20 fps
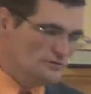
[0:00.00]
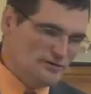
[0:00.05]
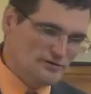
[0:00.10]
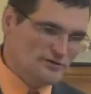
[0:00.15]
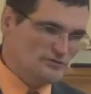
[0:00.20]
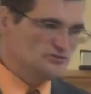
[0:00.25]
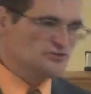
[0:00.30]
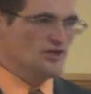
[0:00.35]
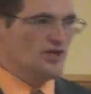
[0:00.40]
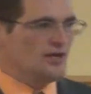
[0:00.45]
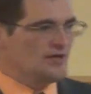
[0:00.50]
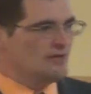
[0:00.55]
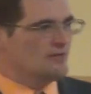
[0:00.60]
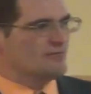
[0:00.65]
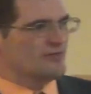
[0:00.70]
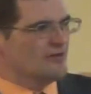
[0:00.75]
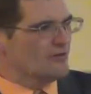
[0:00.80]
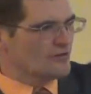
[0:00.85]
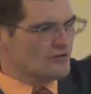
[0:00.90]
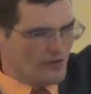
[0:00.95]
little Johnny,
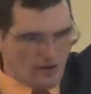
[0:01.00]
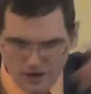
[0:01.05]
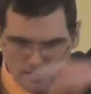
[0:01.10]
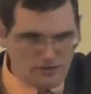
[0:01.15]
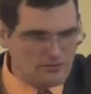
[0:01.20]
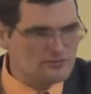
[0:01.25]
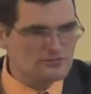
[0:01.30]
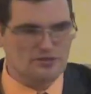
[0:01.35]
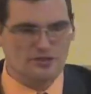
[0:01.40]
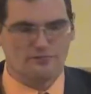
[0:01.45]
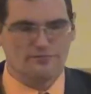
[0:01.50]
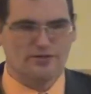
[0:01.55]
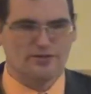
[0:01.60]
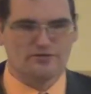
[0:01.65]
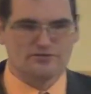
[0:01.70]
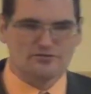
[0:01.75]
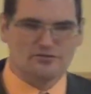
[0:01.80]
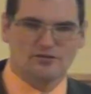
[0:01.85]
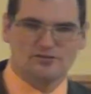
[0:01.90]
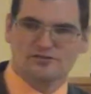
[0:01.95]
little Carlos over
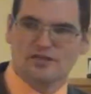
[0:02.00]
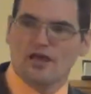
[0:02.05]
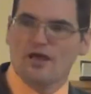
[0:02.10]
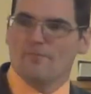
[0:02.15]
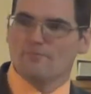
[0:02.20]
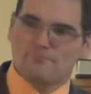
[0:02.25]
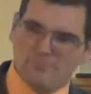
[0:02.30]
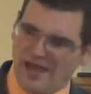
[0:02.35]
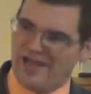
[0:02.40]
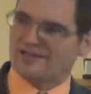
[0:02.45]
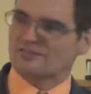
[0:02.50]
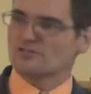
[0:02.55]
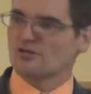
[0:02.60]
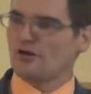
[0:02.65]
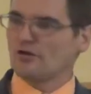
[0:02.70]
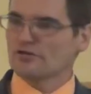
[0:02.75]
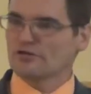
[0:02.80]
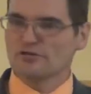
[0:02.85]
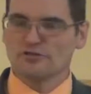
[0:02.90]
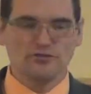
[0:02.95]
there starts back
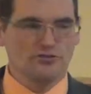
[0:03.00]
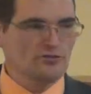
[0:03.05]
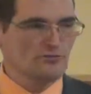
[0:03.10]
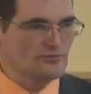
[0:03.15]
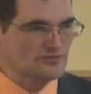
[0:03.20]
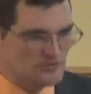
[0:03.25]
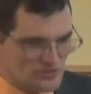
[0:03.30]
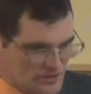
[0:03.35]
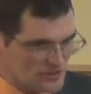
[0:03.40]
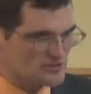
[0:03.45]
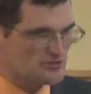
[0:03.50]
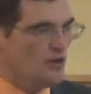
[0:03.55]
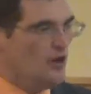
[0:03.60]
talking you and starts